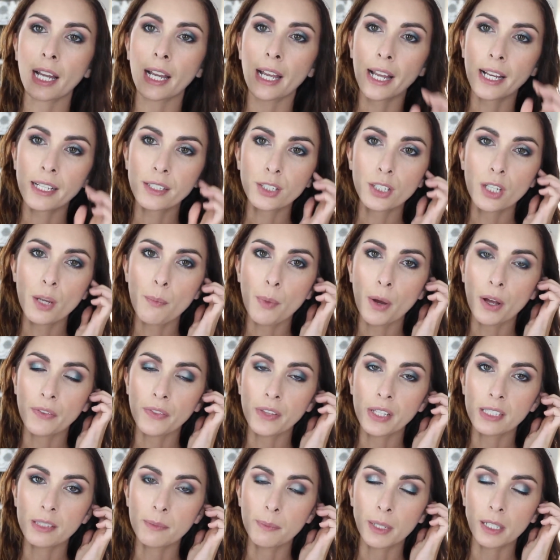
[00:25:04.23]
I actually
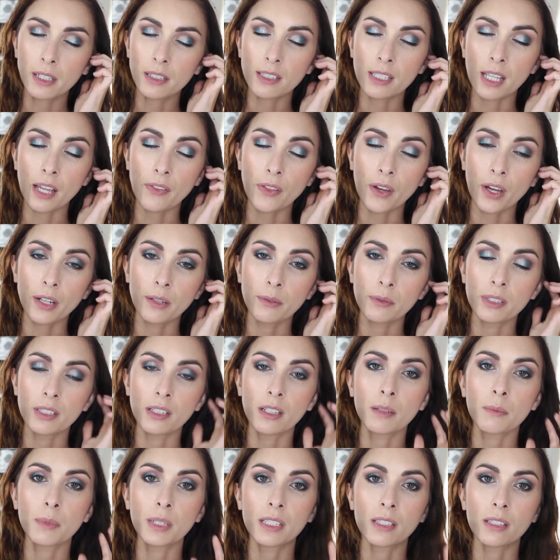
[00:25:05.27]
bought this because I thought it was
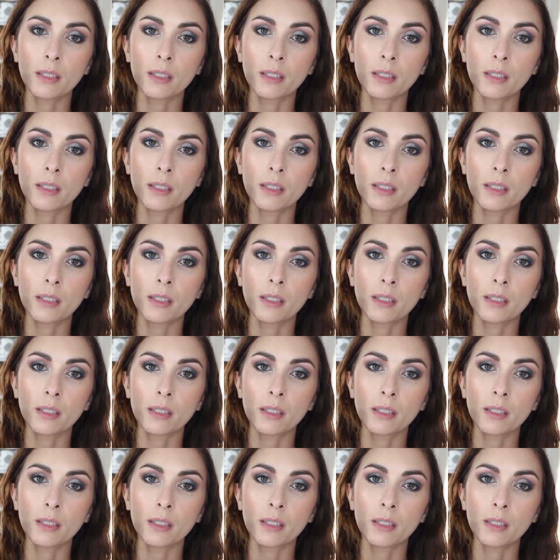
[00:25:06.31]
going to be